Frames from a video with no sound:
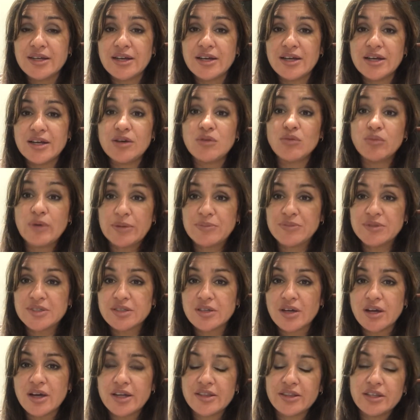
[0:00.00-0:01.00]

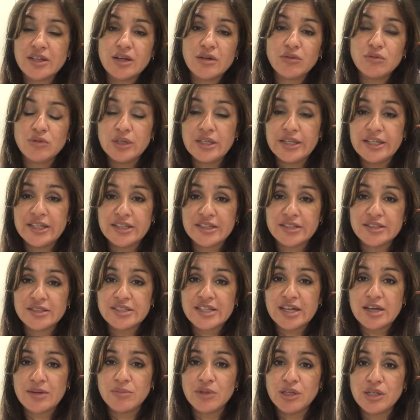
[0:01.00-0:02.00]
website that I will link
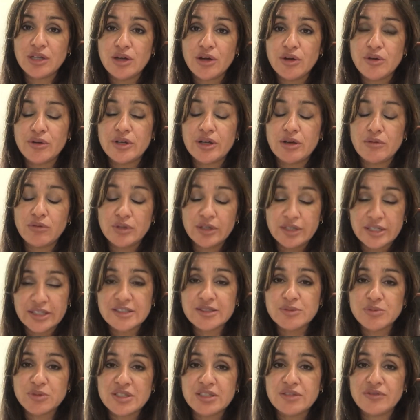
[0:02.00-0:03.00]
down below, and I will link
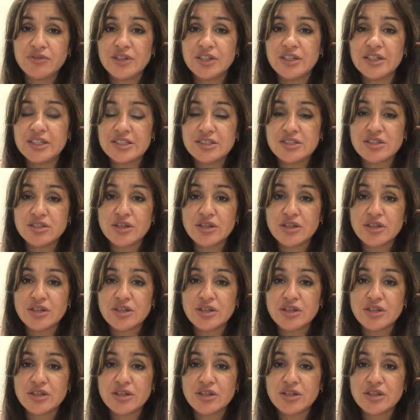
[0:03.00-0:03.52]
specifically to